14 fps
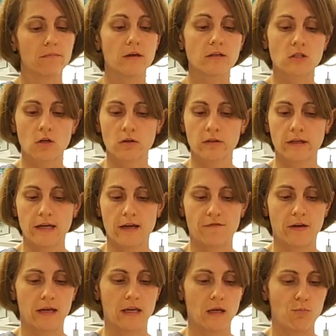Certainly if at
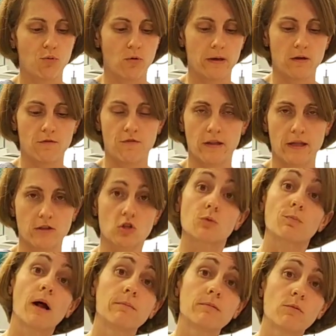any point you feel like there's a
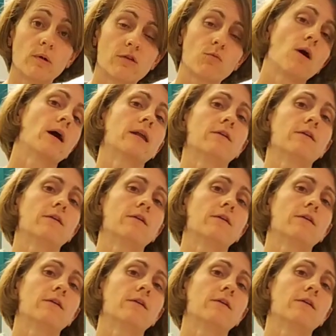problem with one,